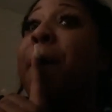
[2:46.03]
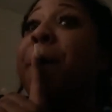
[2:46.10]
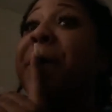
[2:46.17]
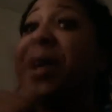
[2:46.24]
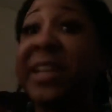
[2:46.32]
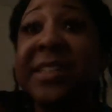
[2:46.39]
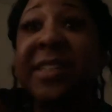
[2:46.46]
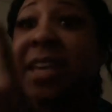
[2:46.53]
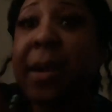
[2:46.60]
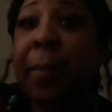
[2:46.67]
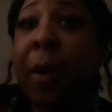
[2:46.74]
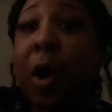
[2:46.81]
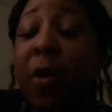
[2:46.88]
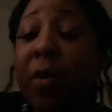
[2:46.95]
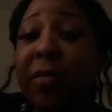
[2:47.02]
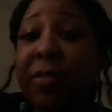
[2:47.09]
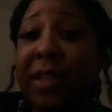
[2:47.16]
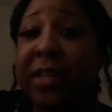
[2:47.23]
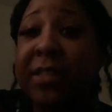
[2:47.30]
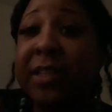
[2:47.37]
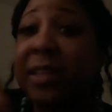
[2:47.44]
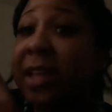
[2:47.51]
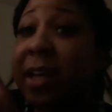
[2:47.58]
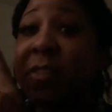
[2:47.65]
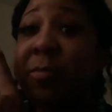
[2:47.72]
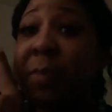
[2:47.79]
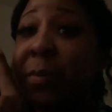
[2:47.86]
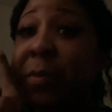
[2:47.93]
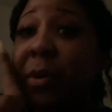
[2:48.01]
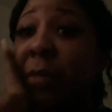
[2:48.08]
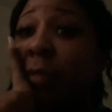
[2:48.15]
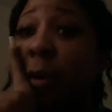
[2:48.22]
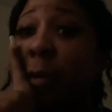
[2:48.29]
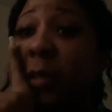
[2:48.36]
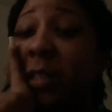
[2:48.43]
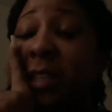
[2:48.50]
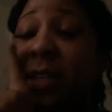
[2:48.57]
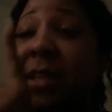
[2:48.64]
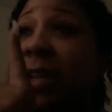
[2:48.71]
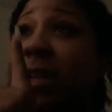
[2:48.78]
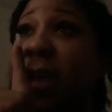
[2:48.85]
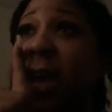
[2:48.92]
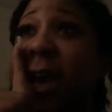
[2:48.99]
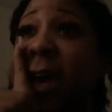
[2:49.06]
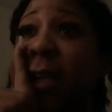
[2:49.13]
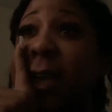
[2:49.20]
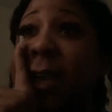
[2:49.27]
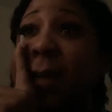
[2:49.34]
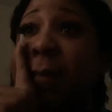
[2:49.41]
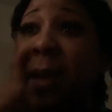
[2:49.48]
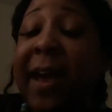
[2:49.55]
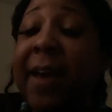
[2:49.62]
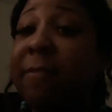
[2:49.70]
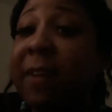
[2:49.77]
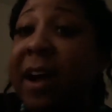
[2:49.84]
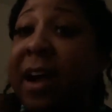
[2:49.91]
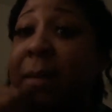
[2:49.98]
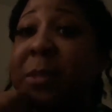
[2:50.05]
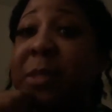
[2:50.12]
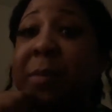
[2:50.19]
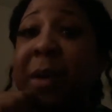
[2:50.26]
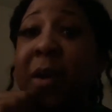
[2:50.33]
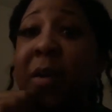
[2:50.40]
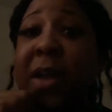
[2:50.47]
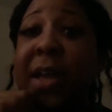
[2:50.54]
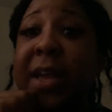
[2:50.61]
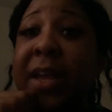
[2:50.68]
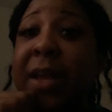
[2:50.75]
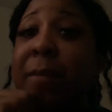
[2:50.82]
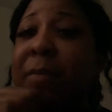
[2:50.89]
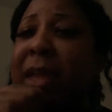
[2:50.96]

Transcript: but is he a part of this? A lot of people have always said they had like bad vibes about him.